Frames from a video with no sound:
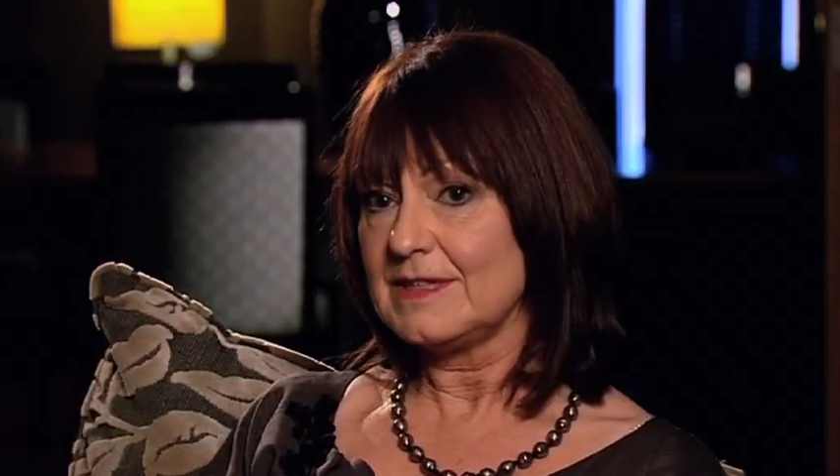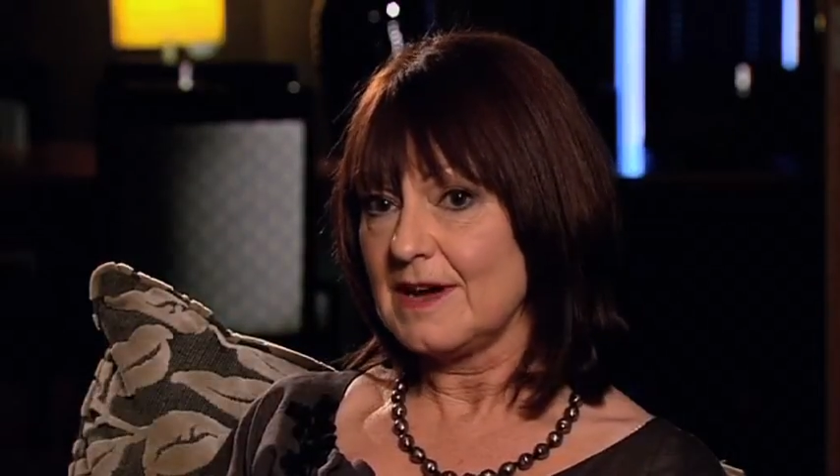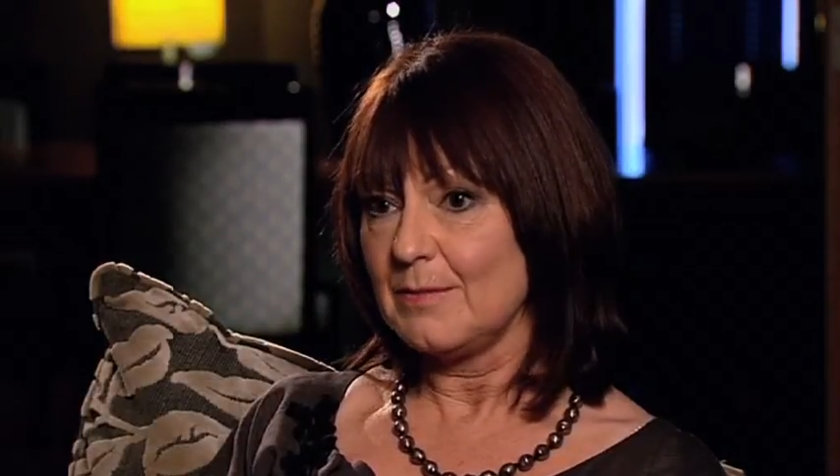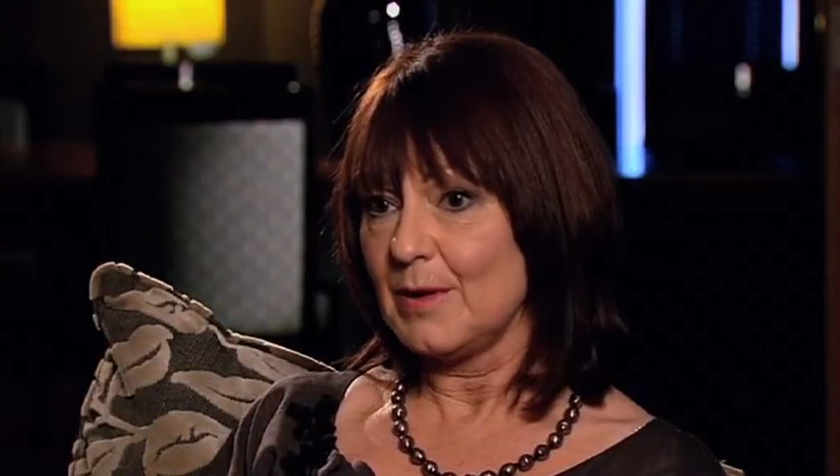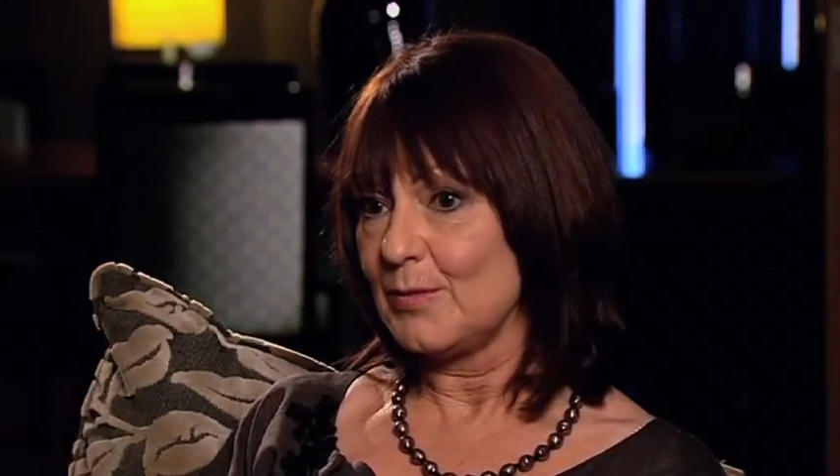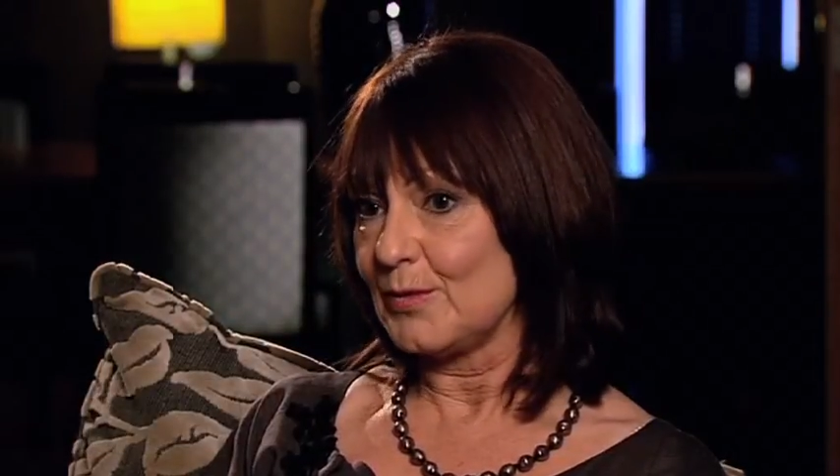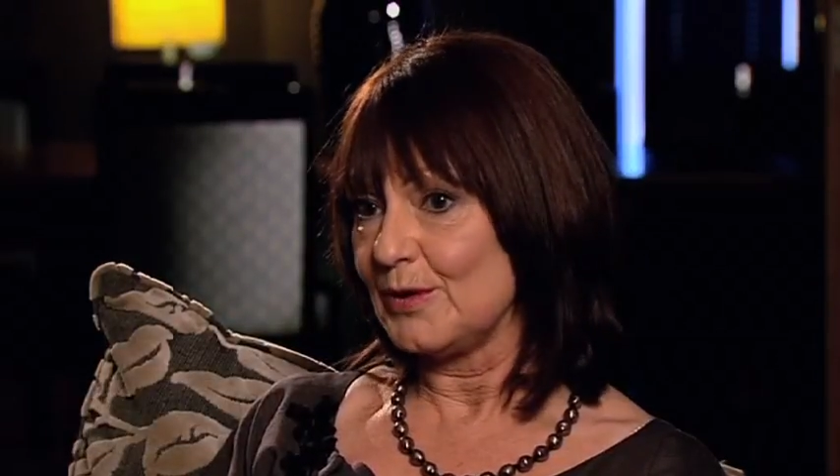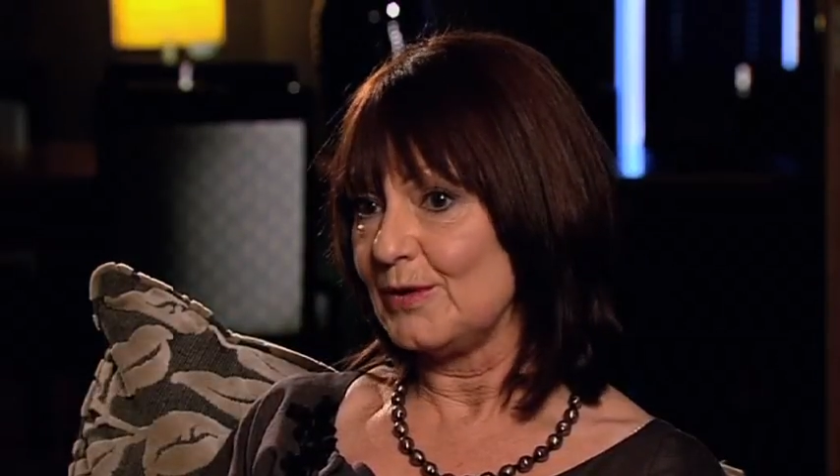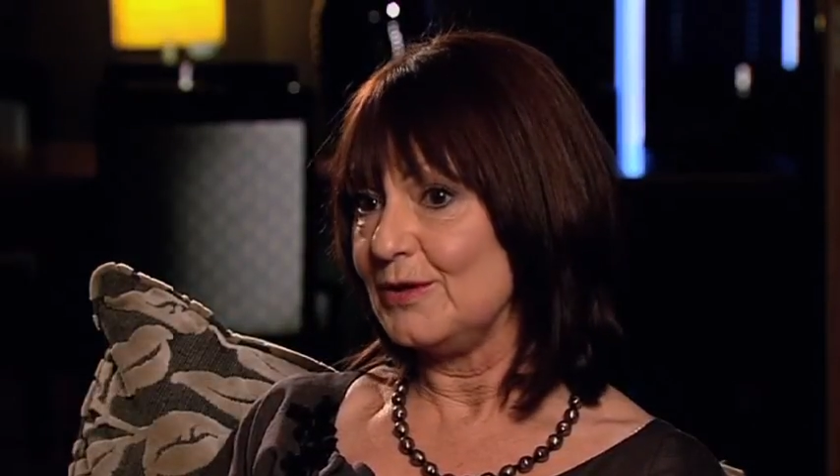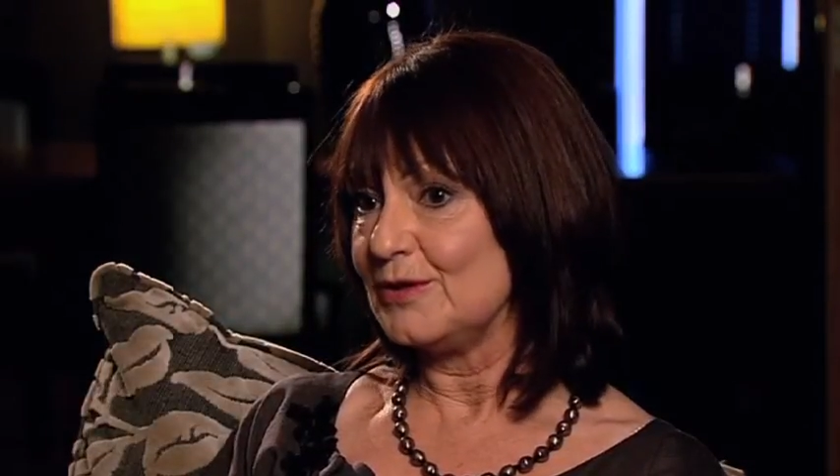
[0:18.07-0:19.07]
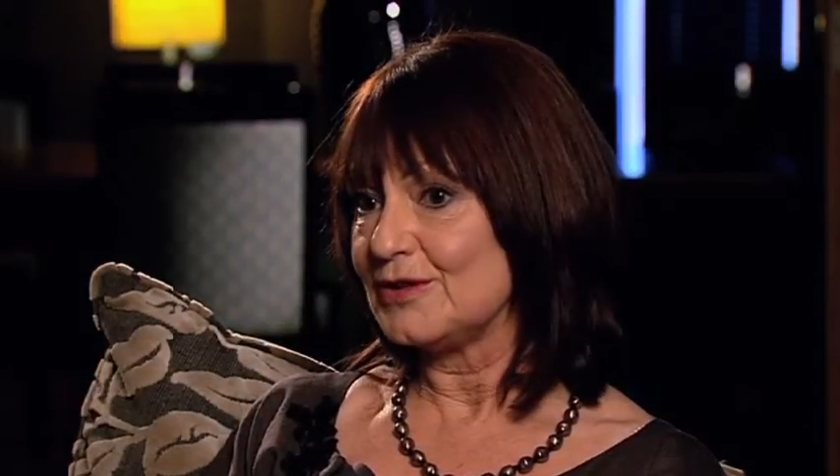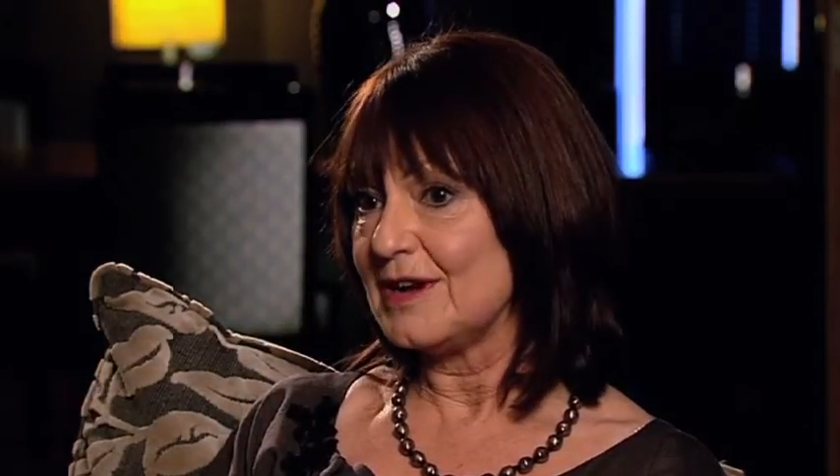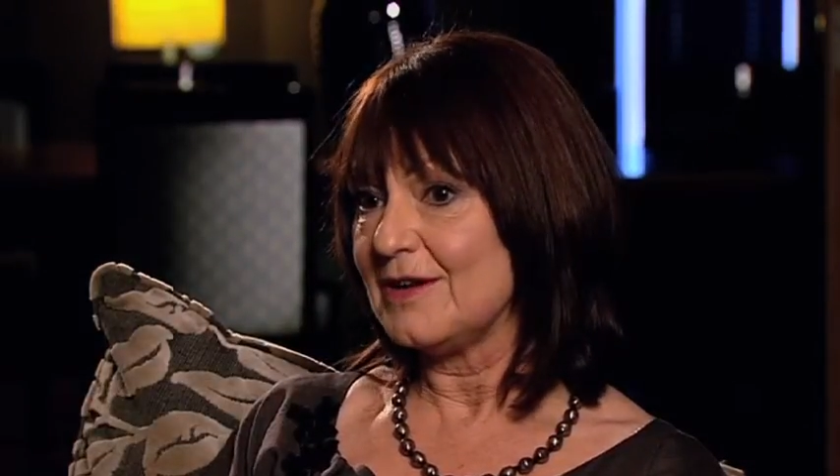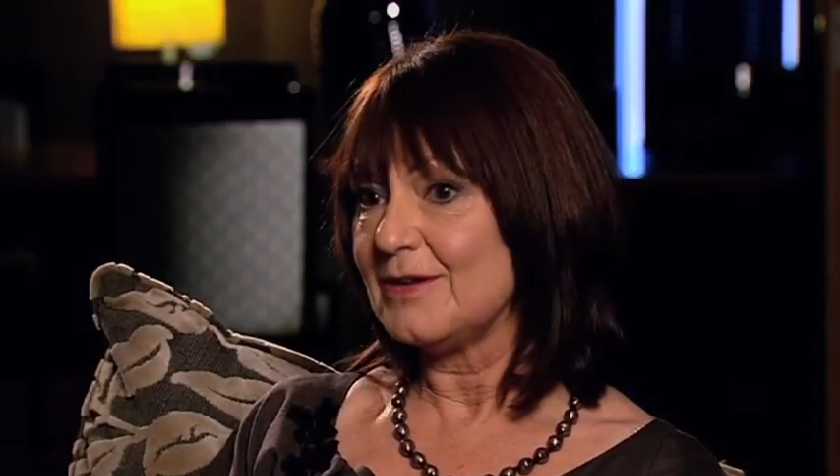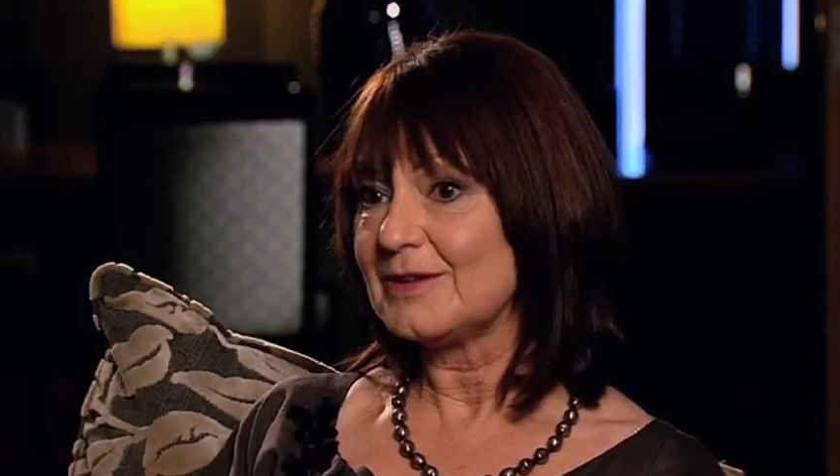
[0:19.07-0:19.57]
time I brought on a new
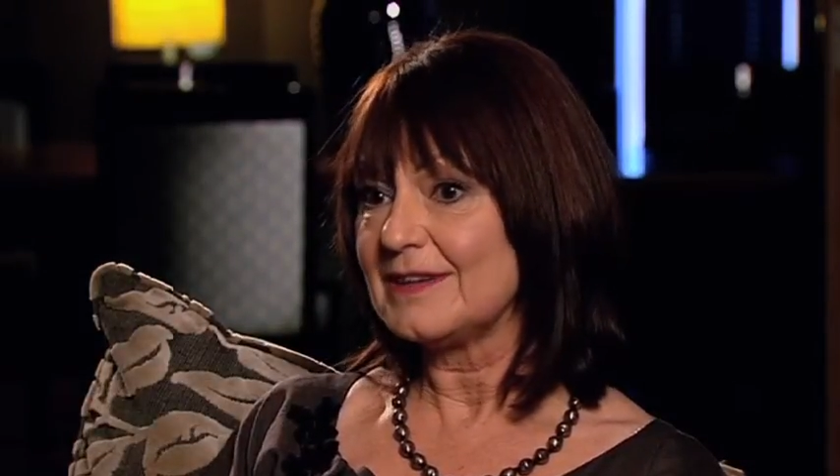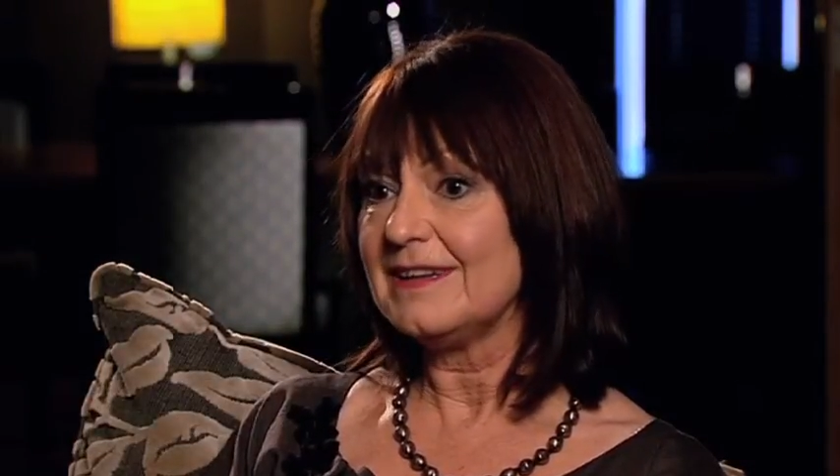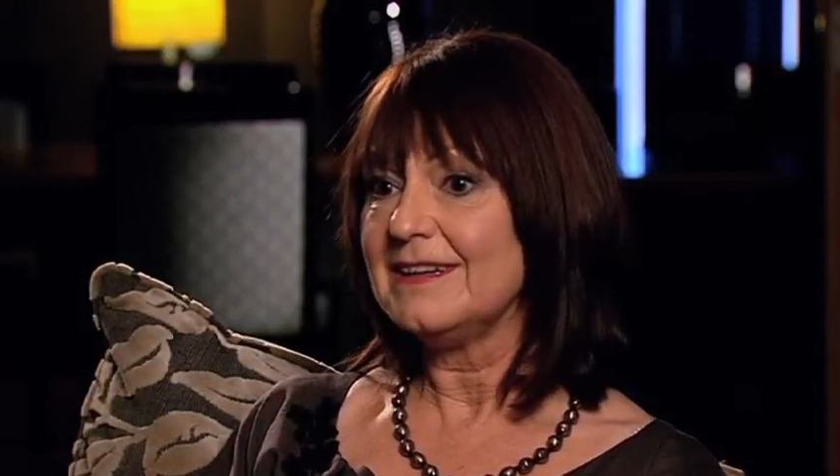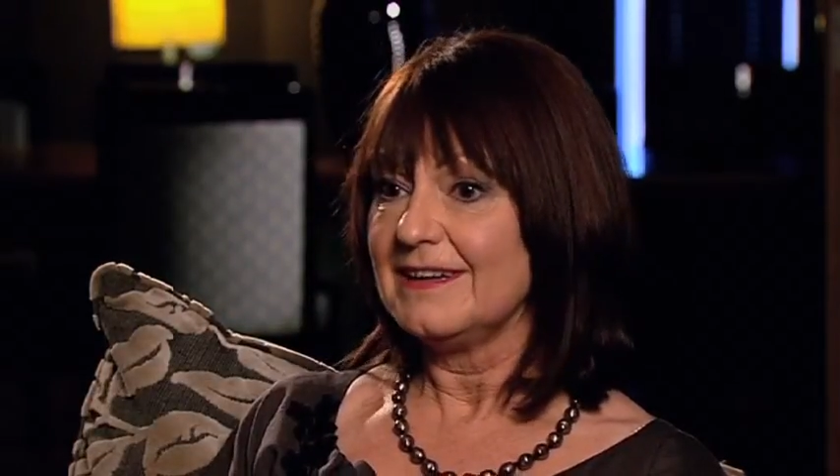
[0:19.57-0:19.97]
shareholder,